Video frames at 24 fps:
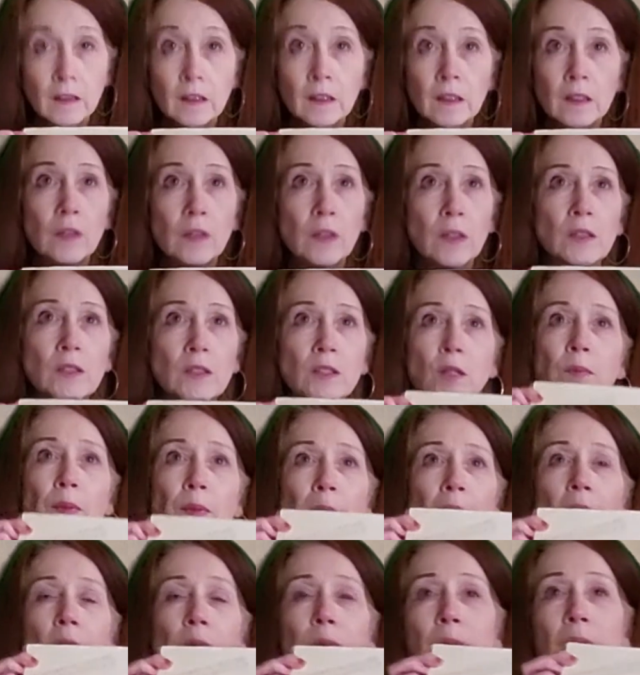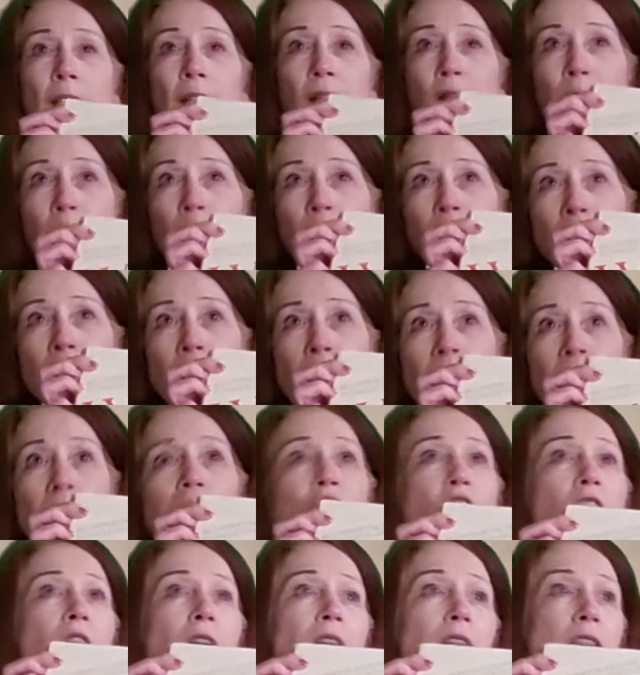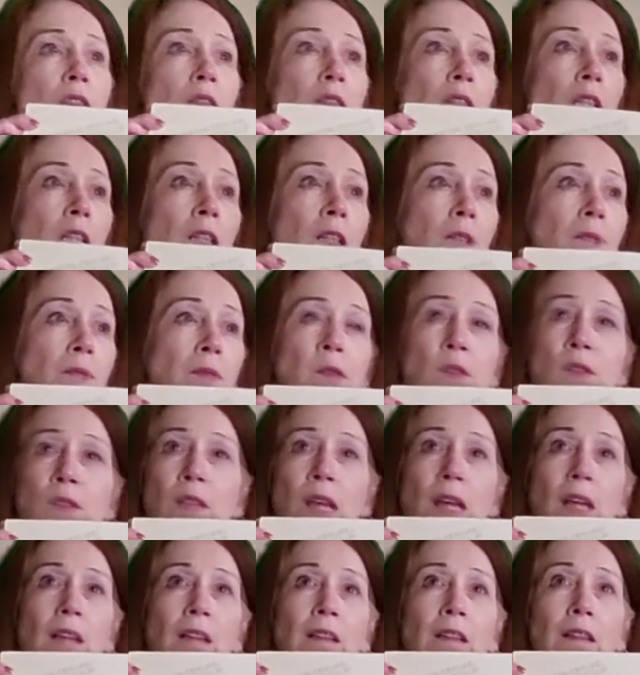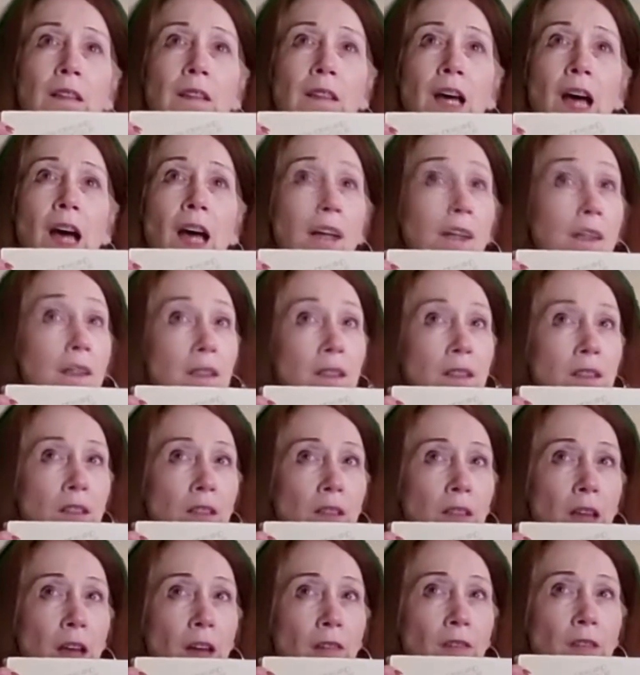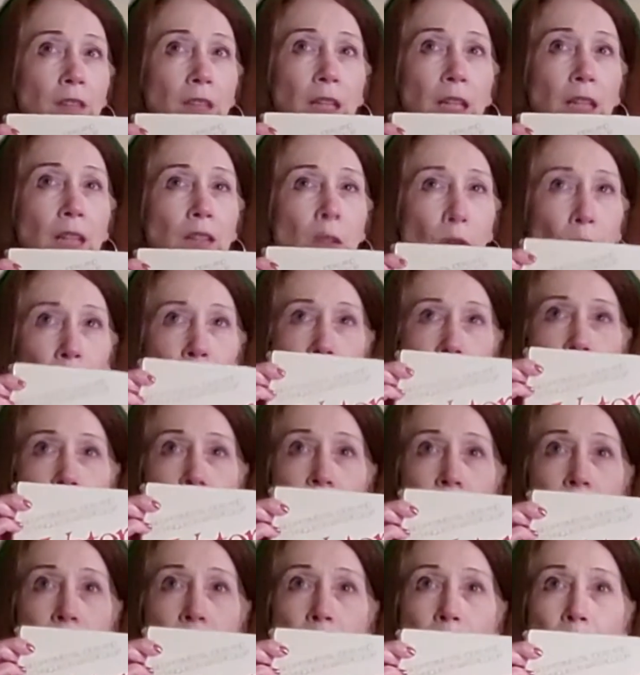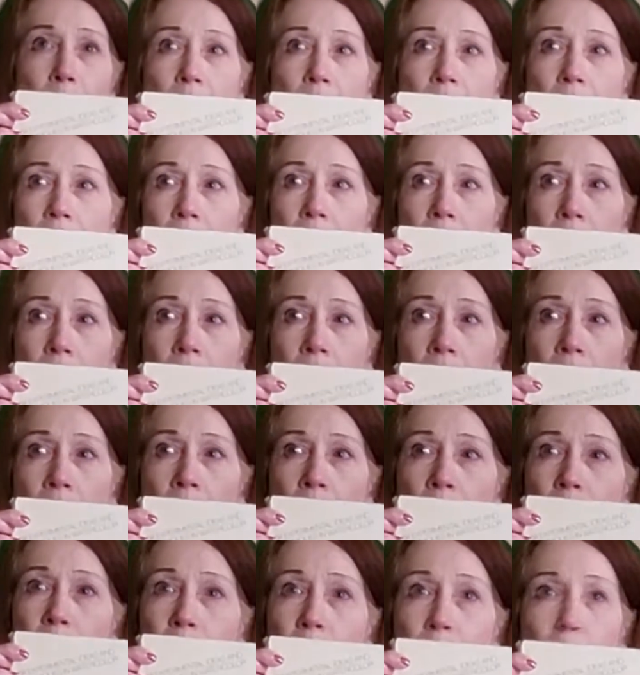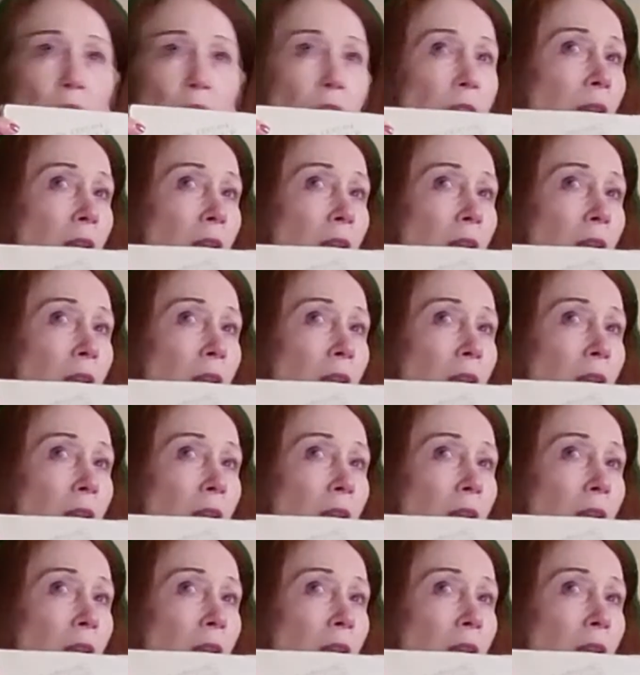you can still pick it up on Amazon. I checked, there's not a lot of these left, and I don't think it's being printed